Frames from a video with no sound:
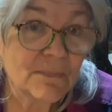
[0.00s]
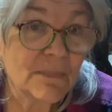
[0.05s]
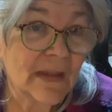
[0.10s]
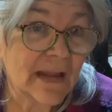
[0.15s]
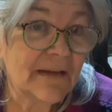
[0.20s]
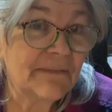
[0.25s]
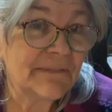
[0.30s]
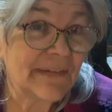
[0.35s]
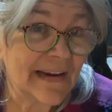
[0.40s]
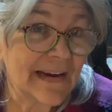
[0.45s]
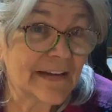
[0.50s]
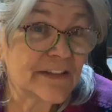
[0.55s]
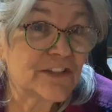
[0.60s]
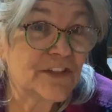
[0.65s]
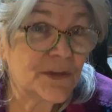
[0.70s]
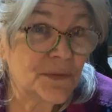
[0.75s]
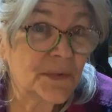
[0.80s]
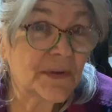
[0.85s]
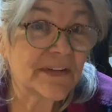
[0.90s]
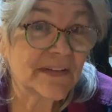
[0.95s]
in fact,
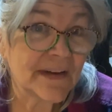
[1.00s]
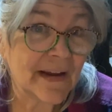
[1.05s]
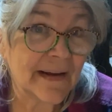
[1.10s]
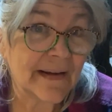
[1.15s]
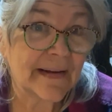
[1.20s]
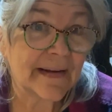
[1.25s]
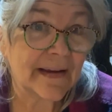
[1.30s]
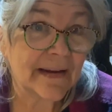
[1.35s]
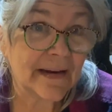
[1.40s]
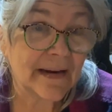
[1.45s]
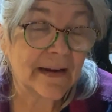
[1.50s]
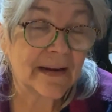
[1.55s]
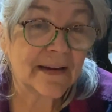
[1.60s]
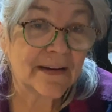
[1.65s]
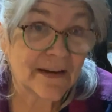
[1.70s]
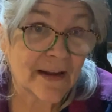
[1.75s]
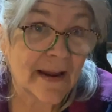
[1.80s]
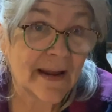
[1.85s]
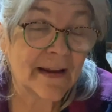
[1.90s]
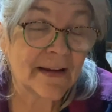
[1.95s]
she was not
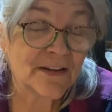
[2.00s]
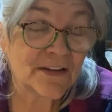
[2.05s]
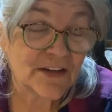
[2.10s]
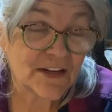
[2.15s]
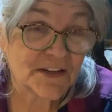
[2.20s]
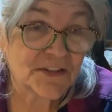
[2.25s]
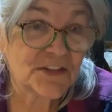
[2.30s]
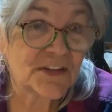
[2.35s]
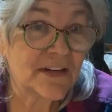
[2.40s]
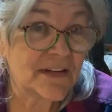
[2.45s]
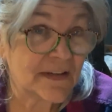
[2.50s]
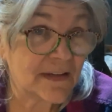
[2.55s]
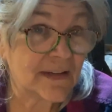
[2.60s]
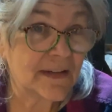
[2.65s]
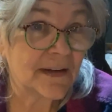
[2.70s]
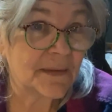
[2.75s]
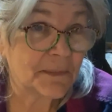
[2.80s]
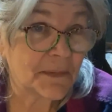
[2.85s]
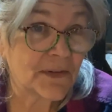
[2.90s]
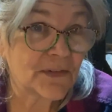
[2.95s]
kidding. And yes, she
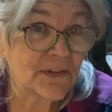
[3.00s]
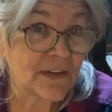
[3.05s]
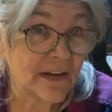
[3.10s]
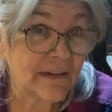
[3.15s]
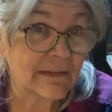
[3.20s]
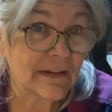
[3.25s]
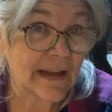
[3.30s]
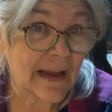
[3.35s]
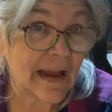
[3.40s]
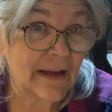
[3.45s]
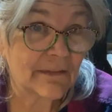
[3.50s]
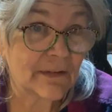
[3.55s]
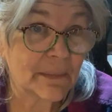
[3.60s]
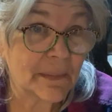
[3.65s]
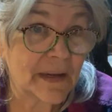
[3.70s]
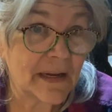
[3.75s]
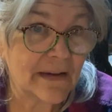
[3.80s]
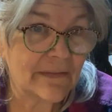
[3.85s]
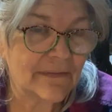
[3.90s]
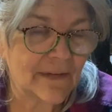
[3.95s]
did most definitely have a
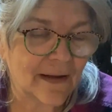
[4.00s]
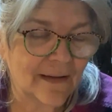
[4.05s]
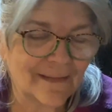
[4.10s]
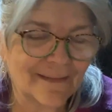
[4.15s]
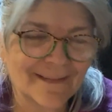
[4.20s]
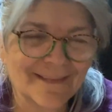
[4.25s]
pee funnel.